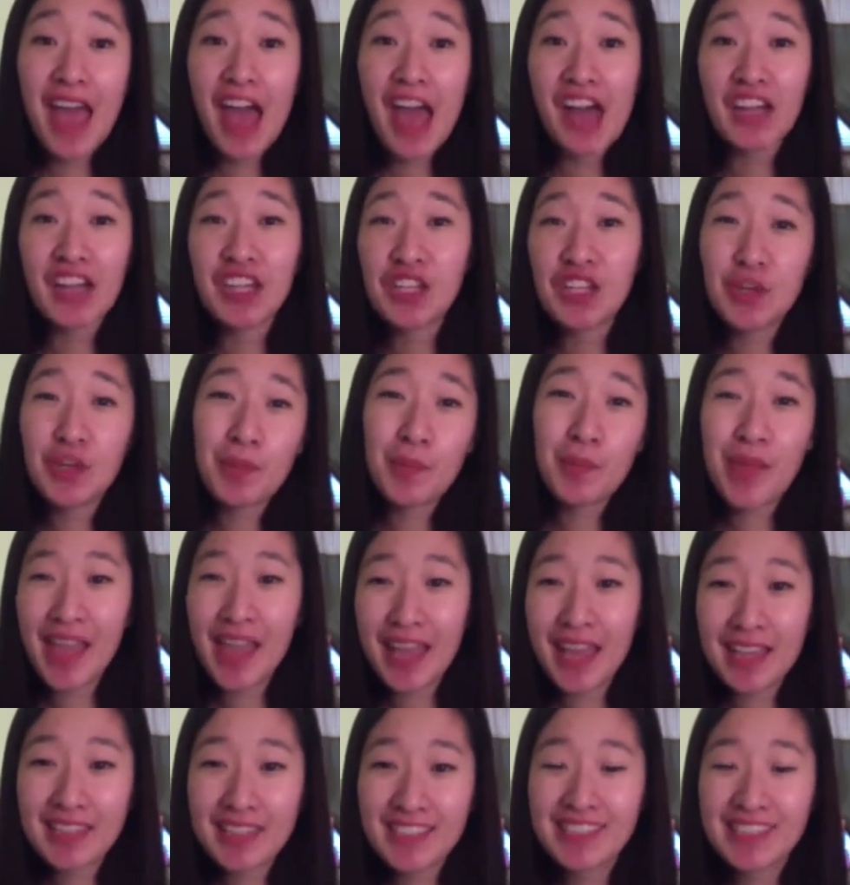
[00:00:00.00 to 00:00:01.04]
little
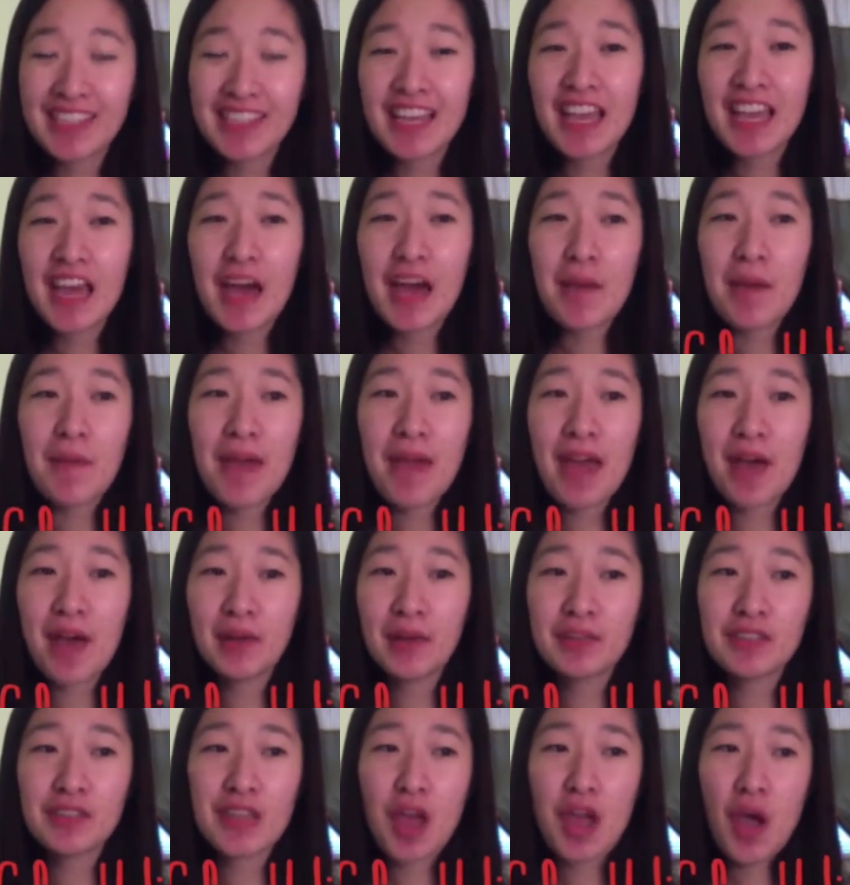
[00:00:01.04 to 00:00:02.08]
bits
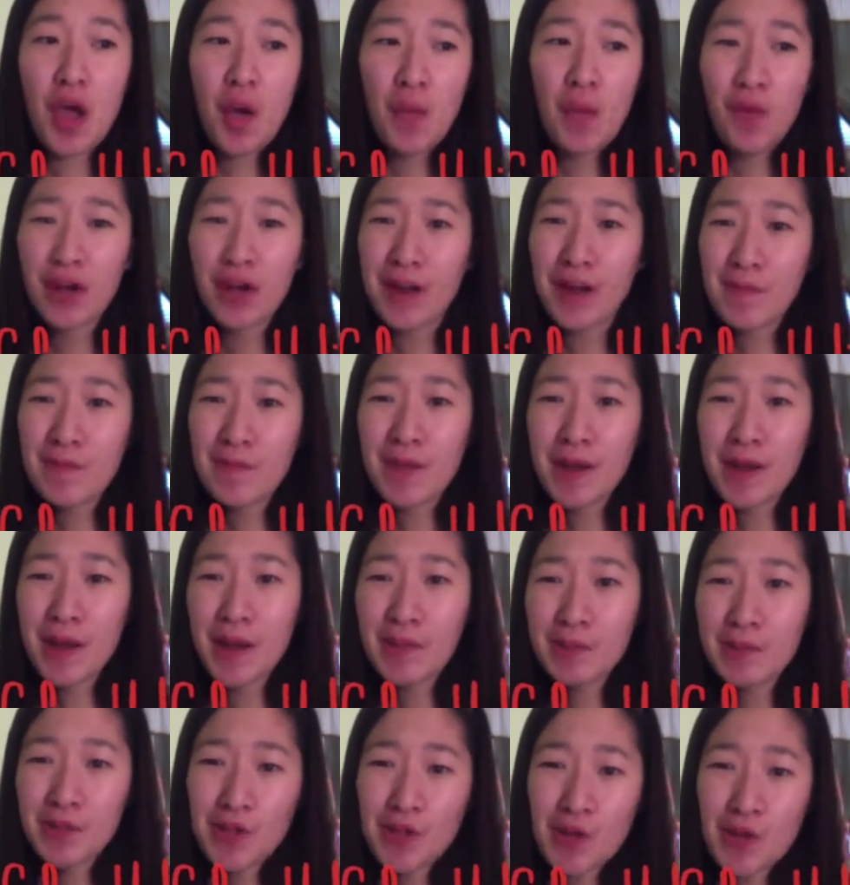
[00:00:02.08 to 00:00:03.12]
about what I've been
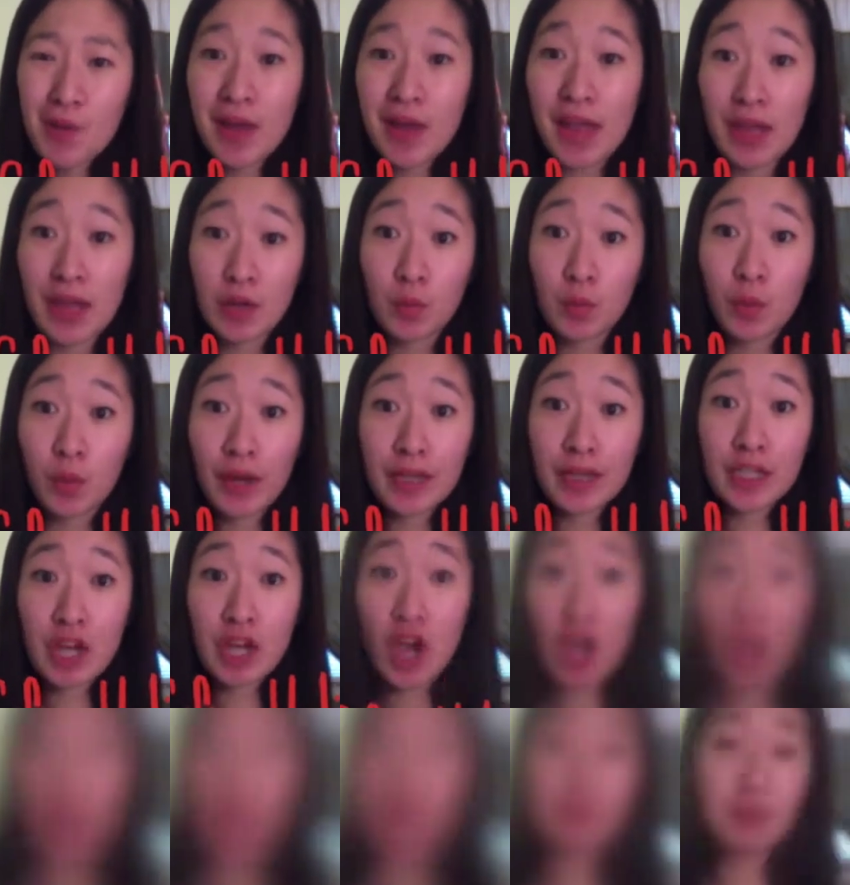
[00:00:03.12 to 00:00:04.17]
up to and
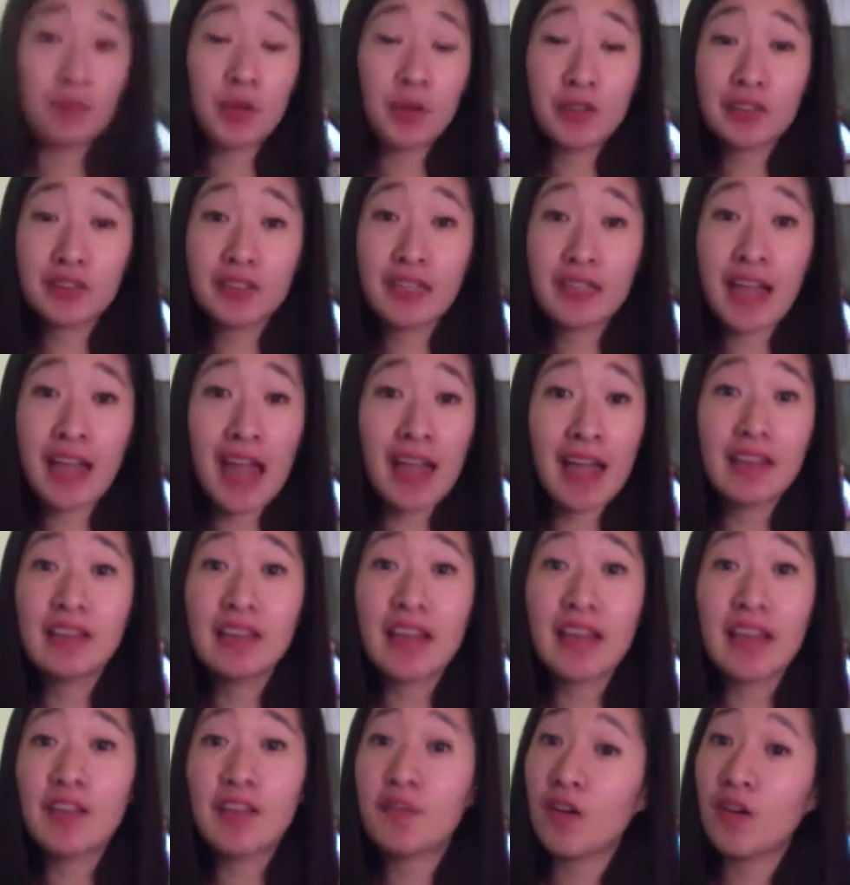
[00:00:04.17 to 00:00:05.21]
whatnot. Personally, I
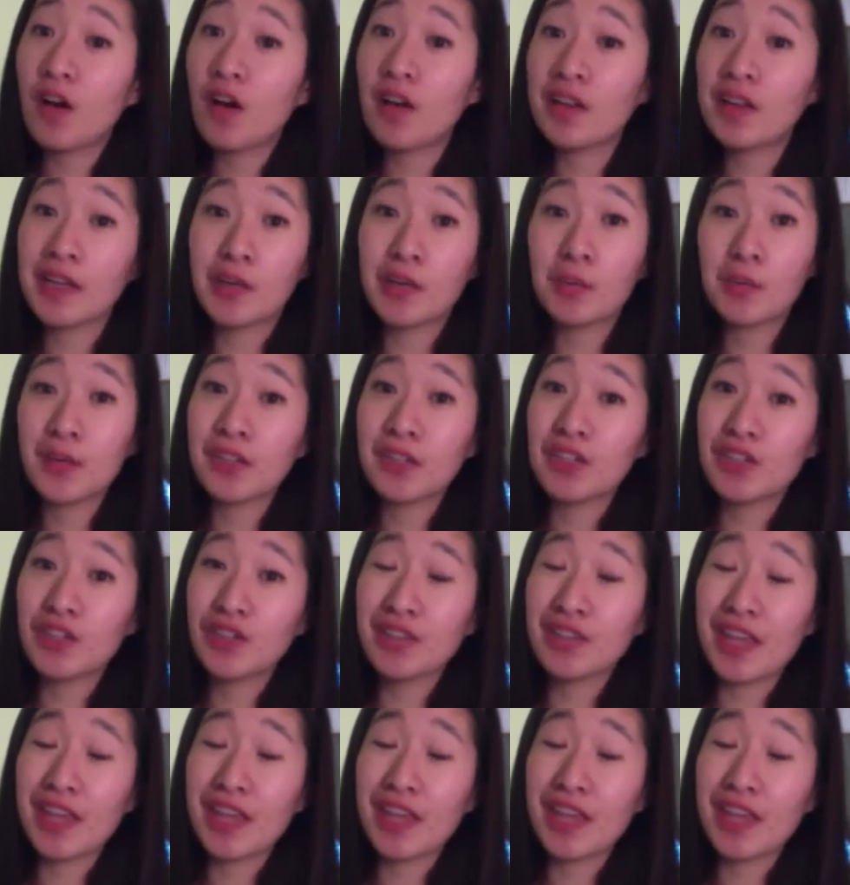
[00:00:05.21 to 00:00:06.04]
like fall and winter.